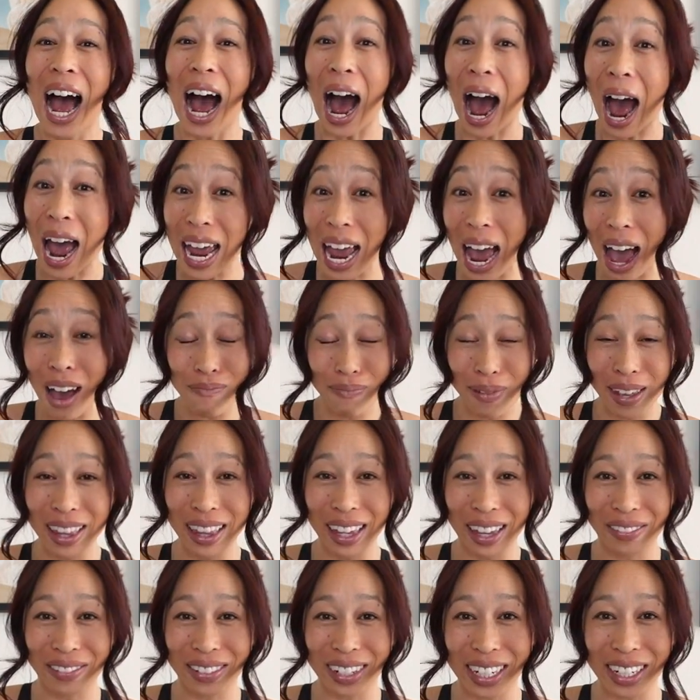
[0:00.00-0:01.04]
I have been
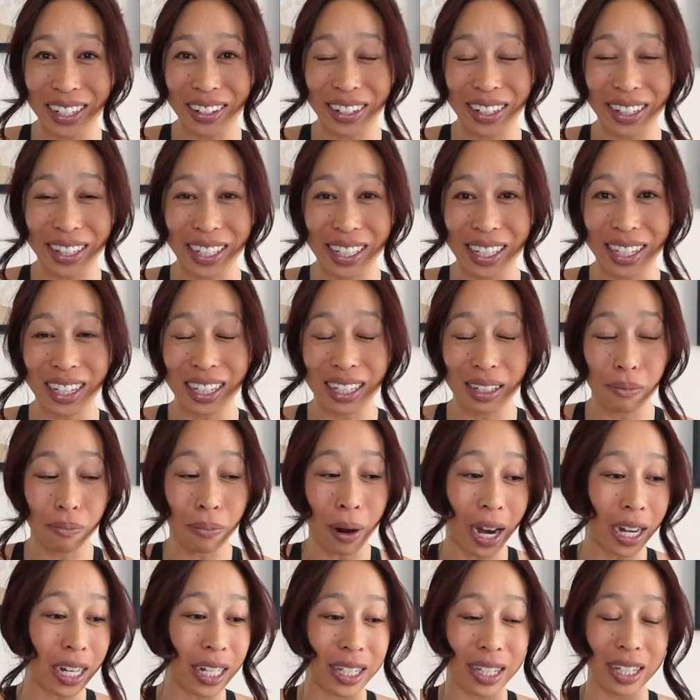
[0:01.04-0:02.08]
lifting during this
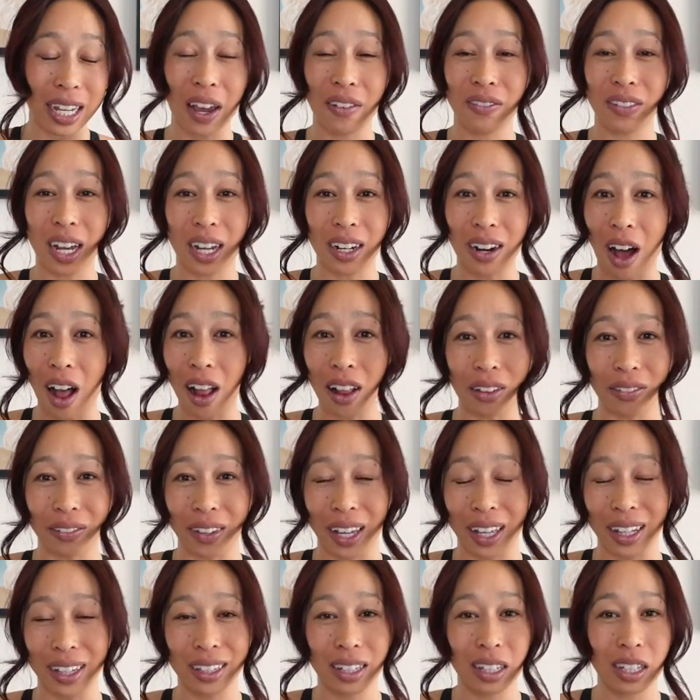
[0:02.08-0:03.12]
pregnancy. I've done all of
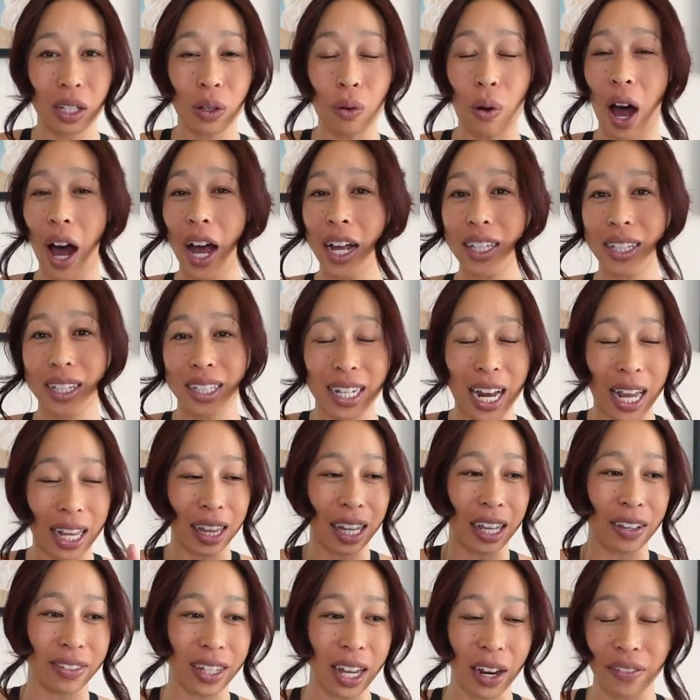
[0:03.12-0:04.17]
it, squats,
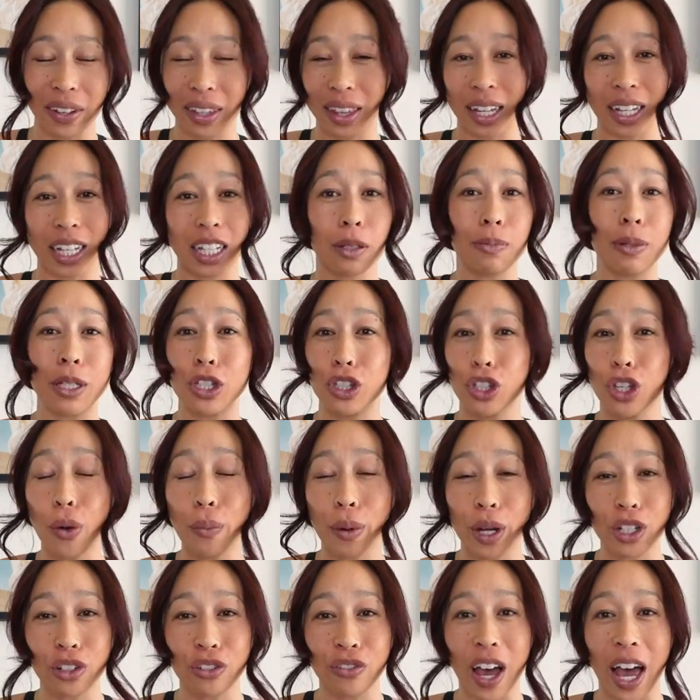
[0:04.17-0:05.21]
deadlifts, everything. It's been so
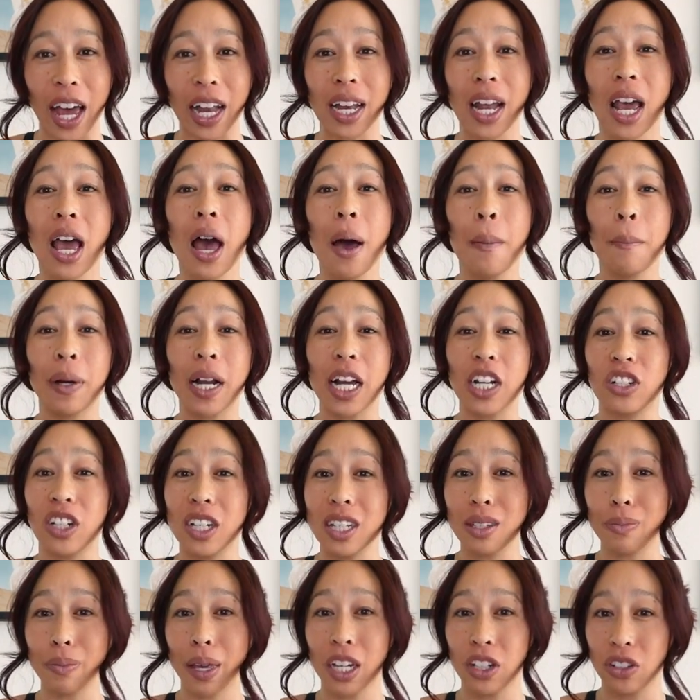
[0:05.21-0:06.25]
much fun, but I
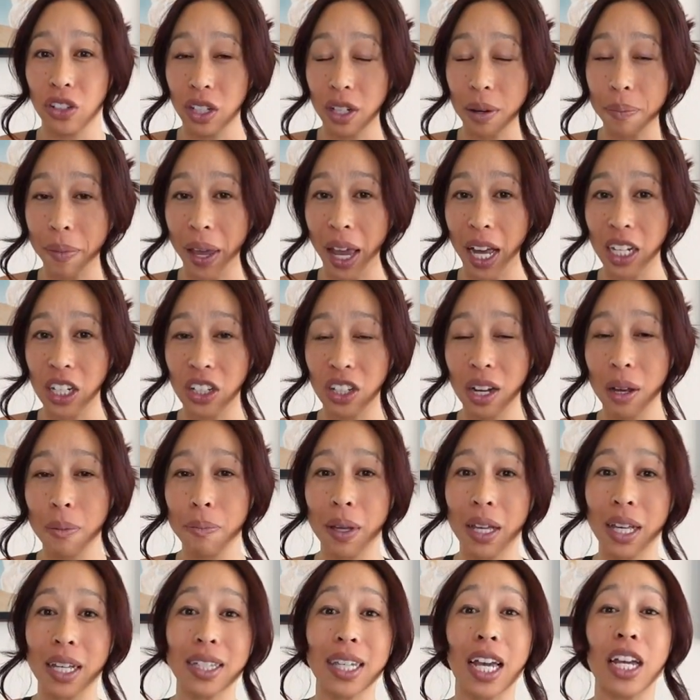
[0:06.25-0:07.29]
just make sure to manage it
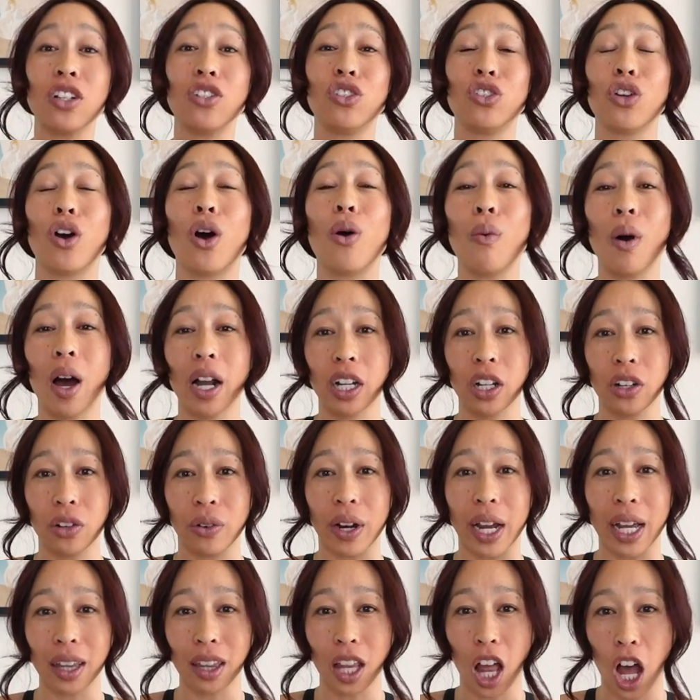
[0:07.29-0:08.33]
because I don't want to
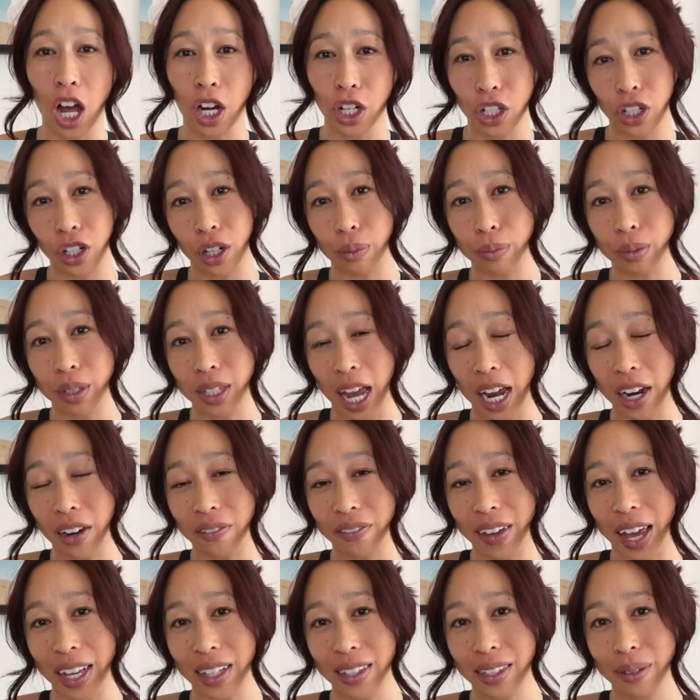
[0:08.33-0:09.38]
create long-term side
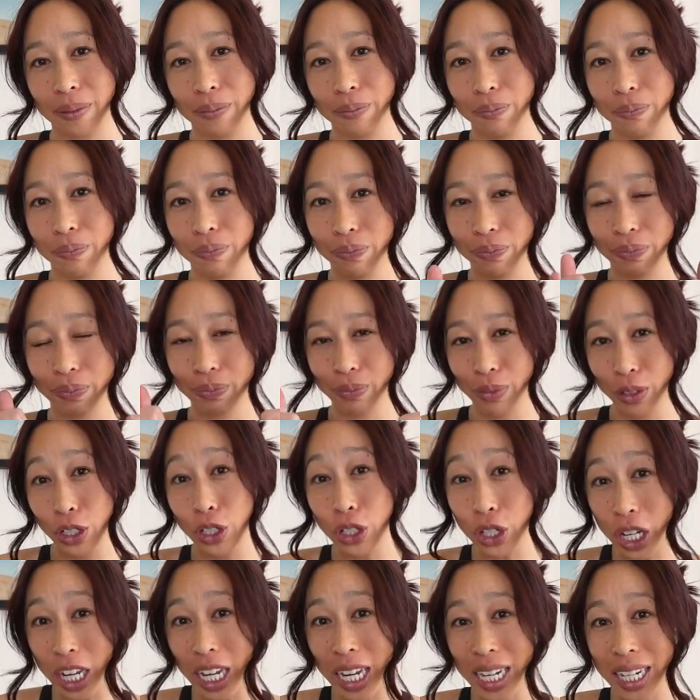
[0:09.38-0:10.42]
effects.
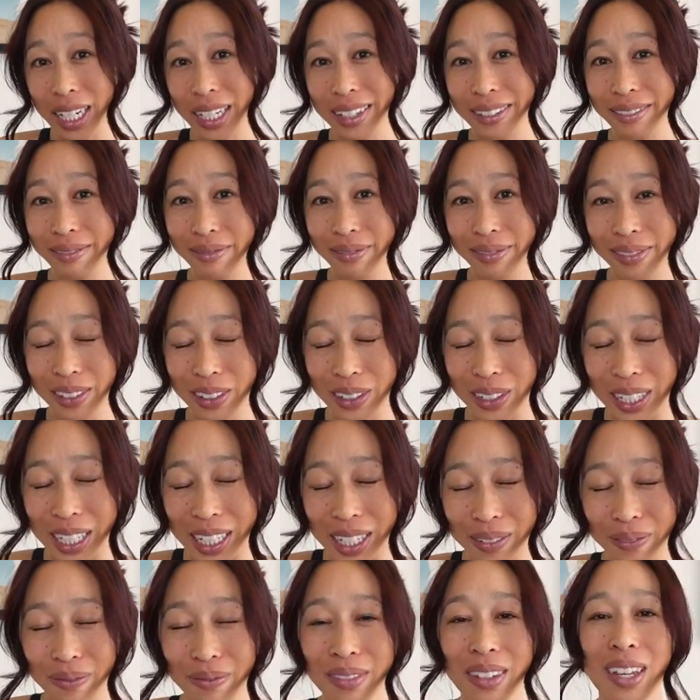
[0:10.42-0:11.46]
Good? Good.